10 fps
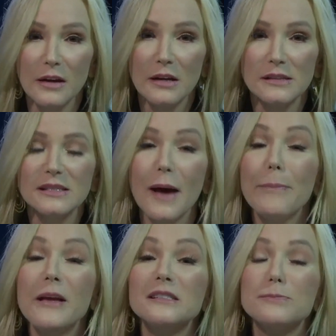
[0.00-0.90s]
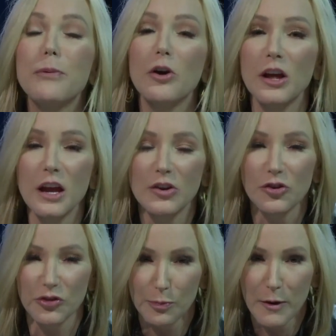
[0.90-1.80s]
Something's burning in your
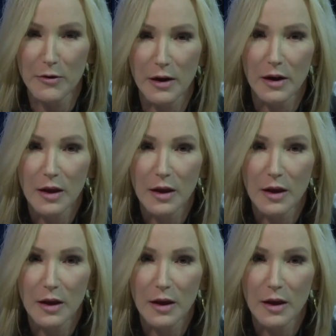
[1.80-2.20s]
spirit